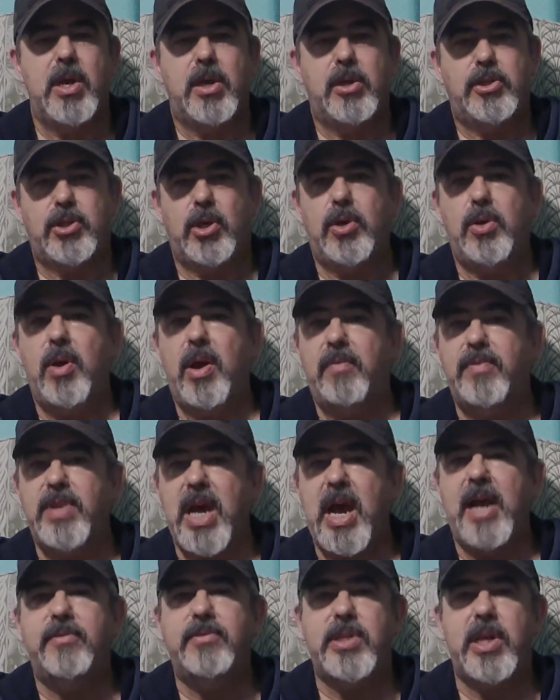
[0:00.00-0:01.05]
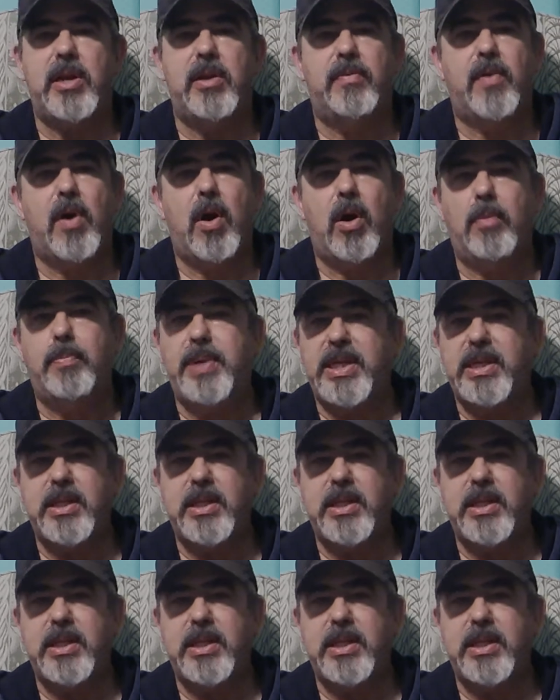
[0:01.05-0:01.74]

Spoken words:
So you have knives that have all been